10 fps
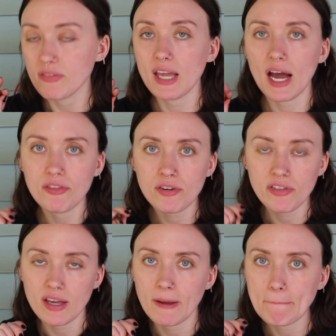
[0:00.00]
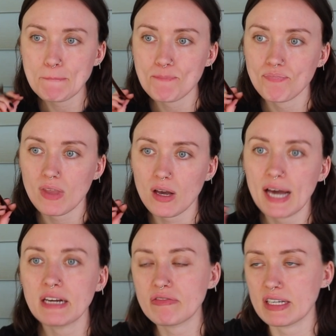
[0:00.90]
The other thing,
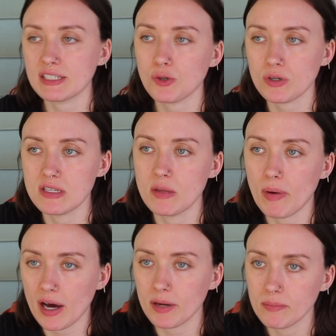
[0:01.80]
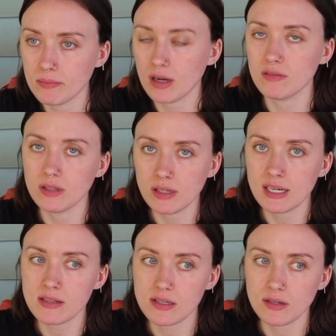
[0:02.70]
kind of like towards the bottom of the
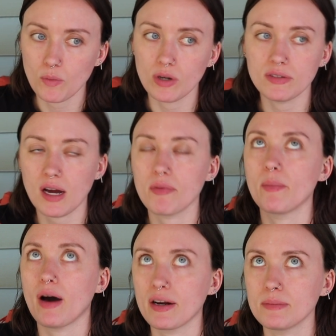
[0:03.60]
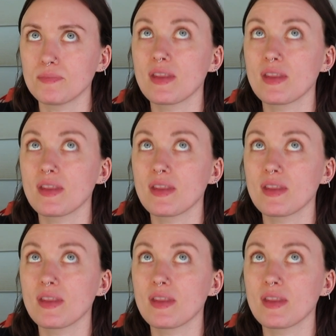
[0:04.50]
list, well, not the bottom,